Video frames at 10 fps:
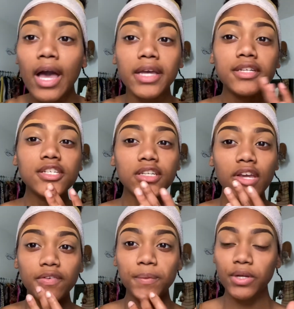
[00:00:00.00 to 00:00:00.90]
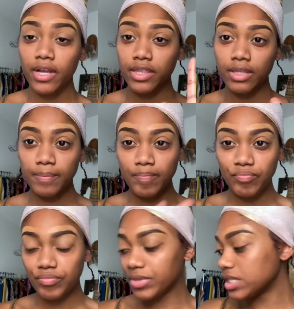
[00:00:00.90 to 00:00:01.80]
I usually never put on
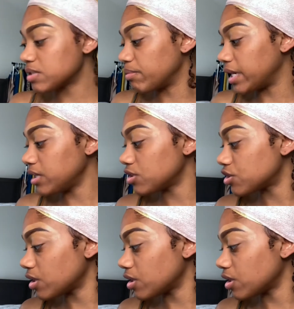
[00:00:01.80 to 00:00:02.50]
this much,